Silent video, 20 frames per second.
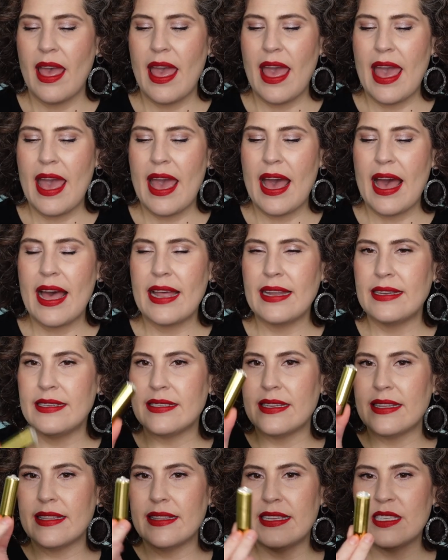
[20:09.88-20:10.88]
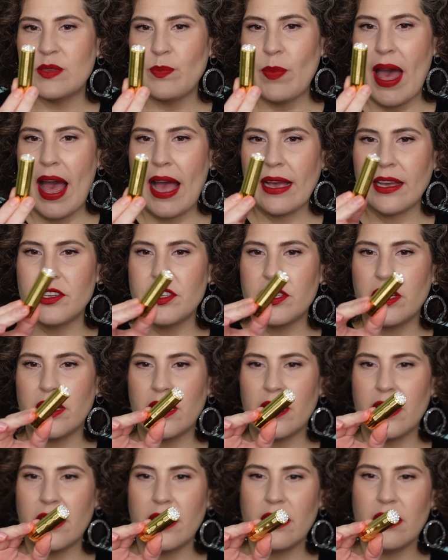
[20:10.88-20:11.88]
And this packaging
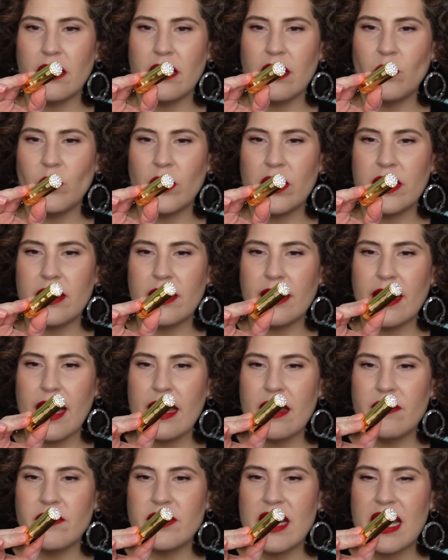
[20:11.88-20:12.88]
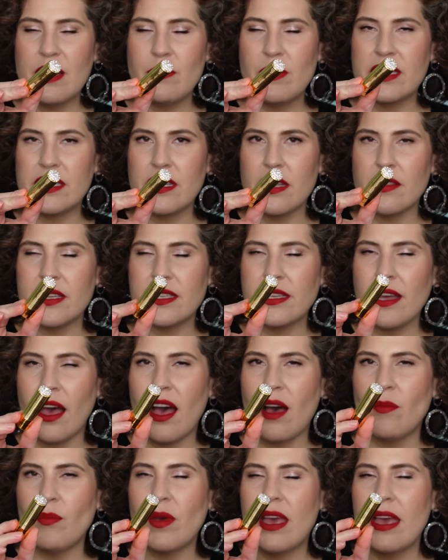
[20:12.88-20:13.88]
here with the kind of diamonds on the
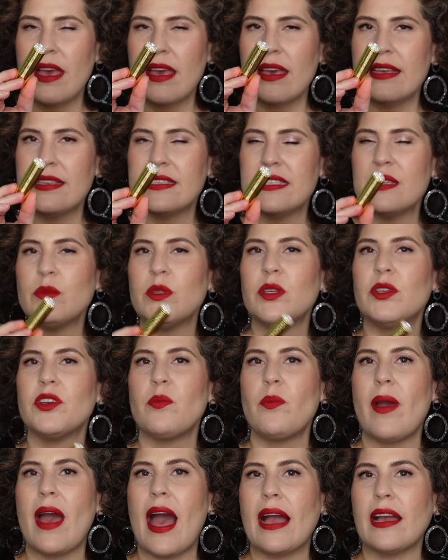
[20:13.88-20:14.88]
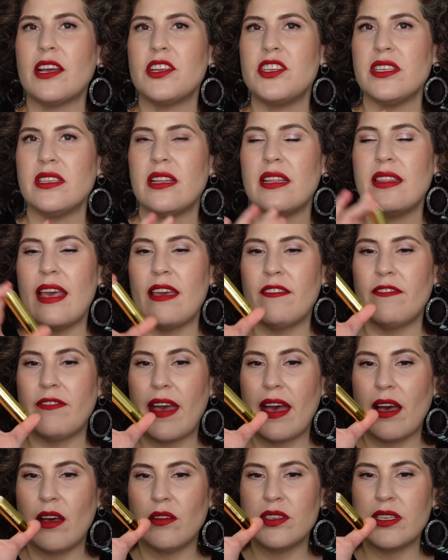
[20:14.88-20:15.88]
top is similar to packaging that they
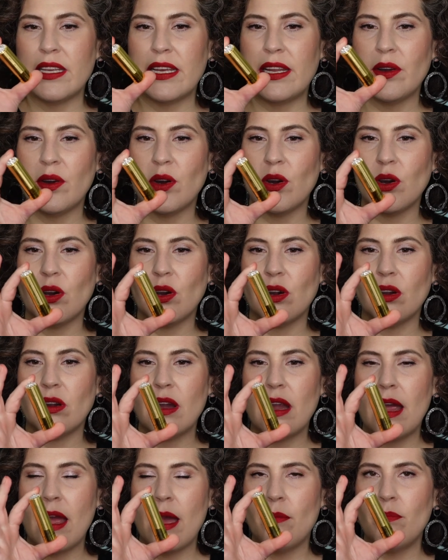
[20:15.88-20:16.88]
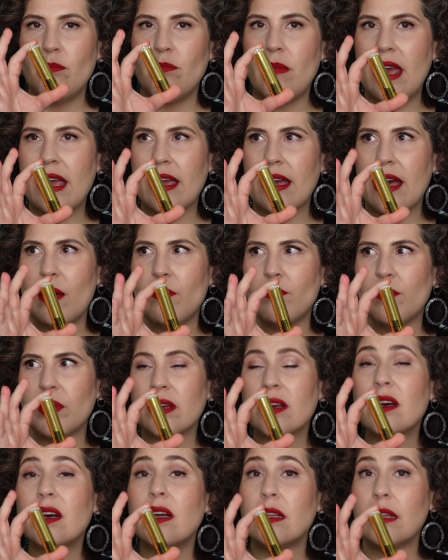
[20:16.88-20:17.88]
found in her
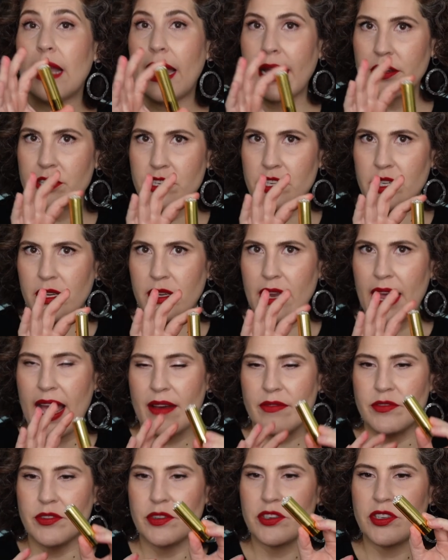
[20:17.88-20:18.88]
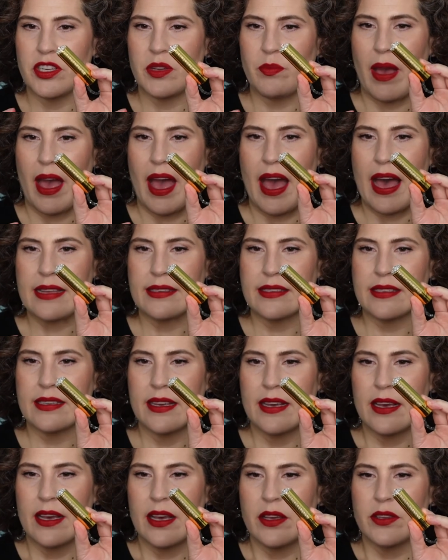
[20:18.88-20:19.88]
makeup collection after she passed.
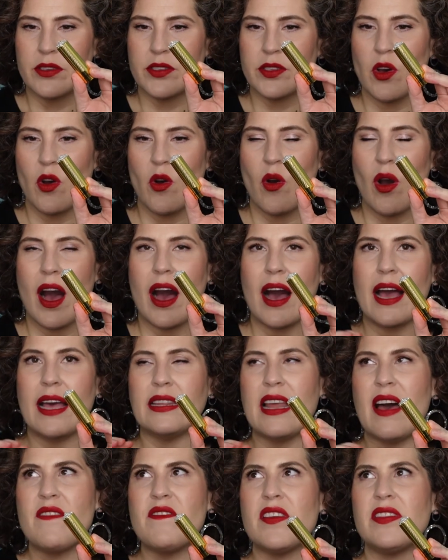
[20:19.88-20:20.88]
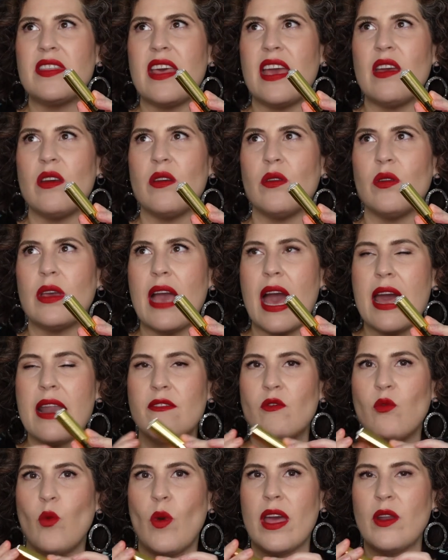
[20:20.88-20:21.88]
So I love that they kind
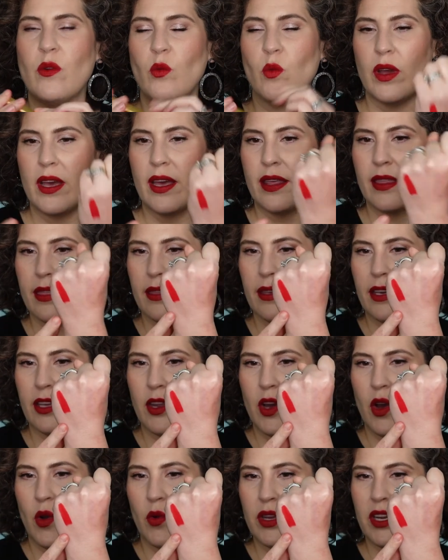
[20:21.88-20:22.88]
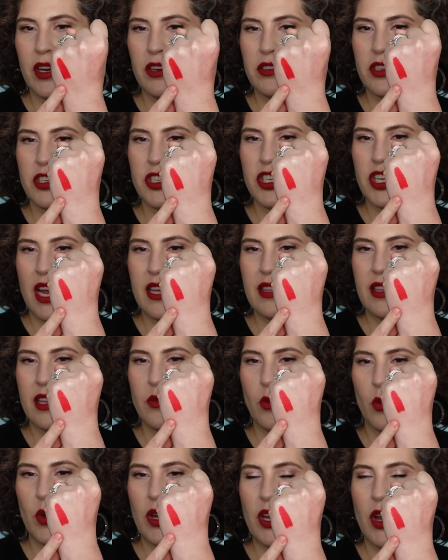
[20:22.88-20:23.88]
of went with, you know, here's a shade
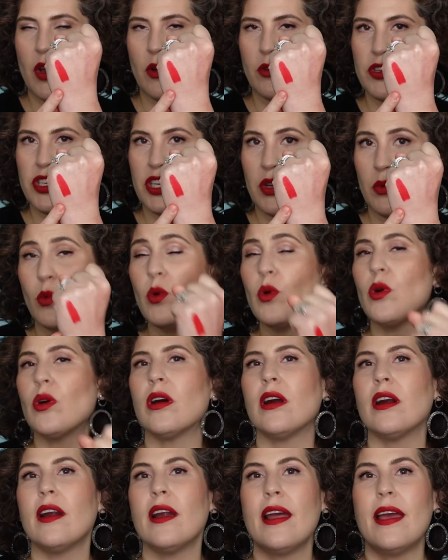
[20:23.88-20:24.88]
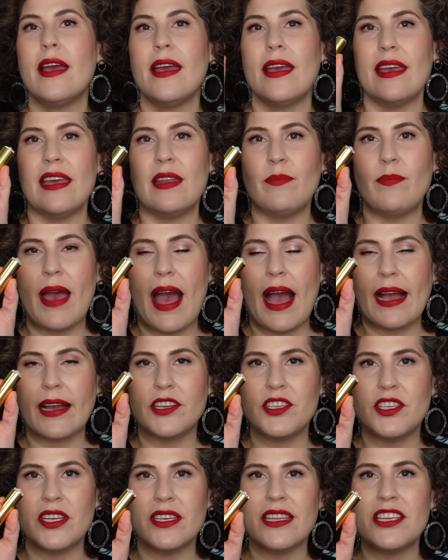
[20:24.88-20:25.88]
that we know she wore in
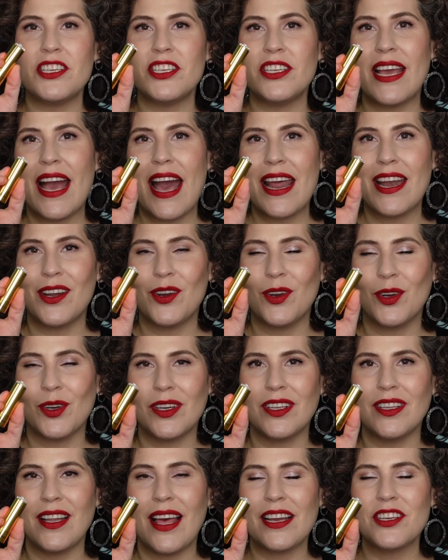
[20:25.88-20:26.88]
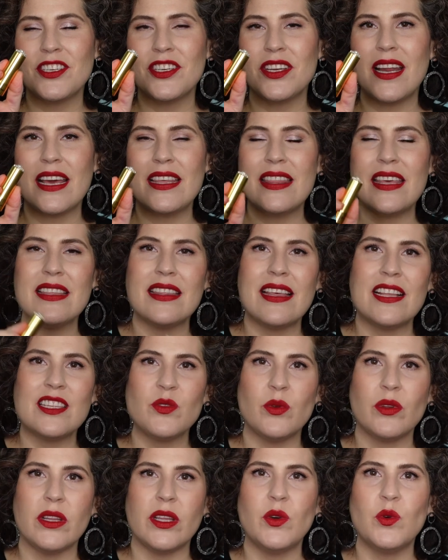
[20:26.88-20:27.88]
packaging that she had in her collection. I think
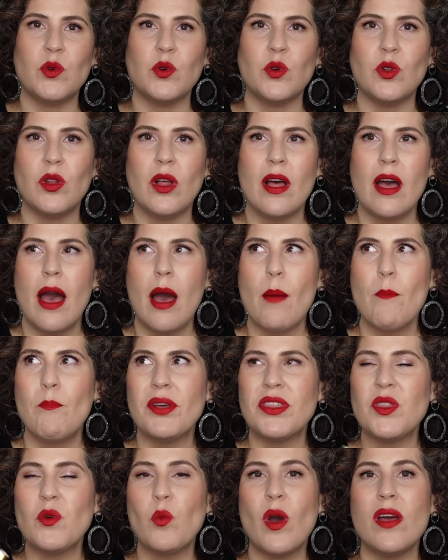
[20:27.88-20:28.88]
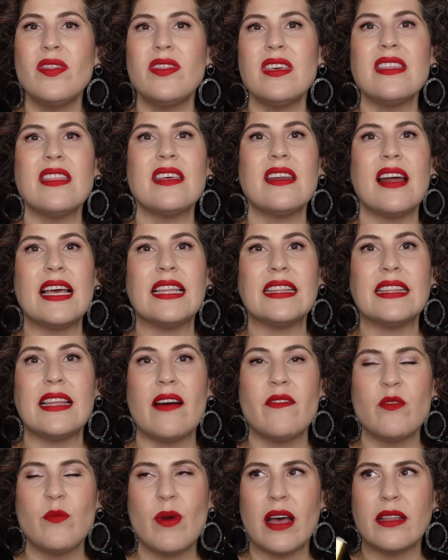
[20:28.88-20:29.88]
that's really cool. But the one thing that I
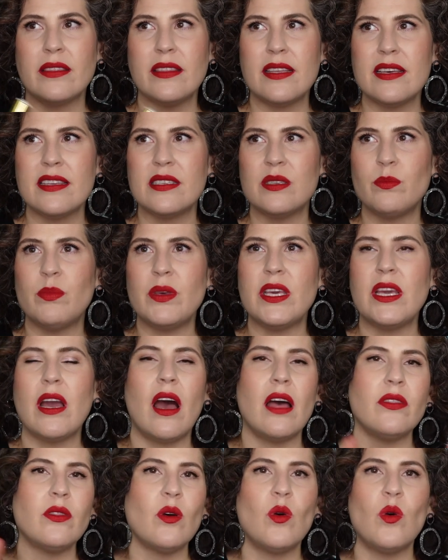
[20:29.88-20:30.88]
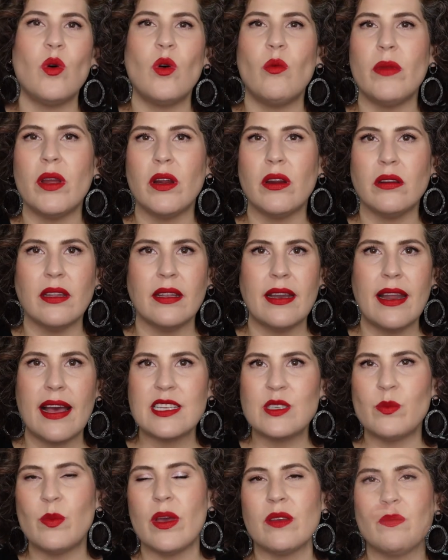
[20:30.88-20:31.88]
love about this, beyond the whole Marilyn
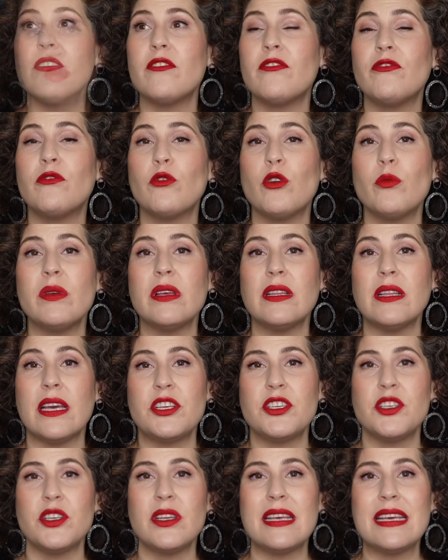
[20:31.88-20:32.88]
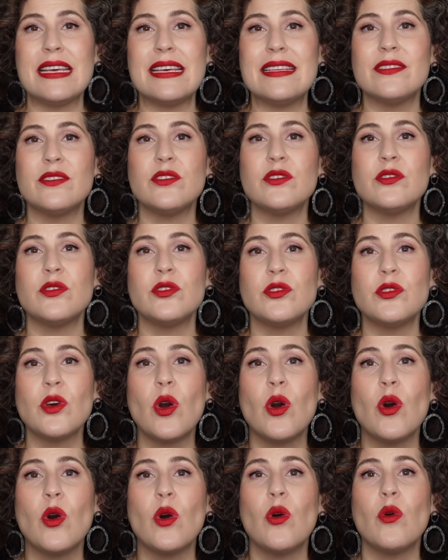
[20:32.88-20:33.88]
aspect, the formulation is
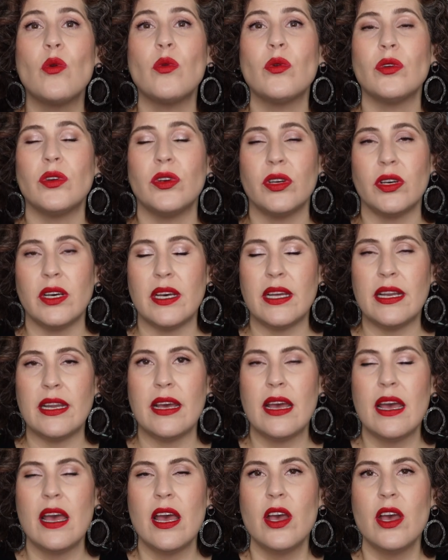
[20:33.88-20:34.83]
so good.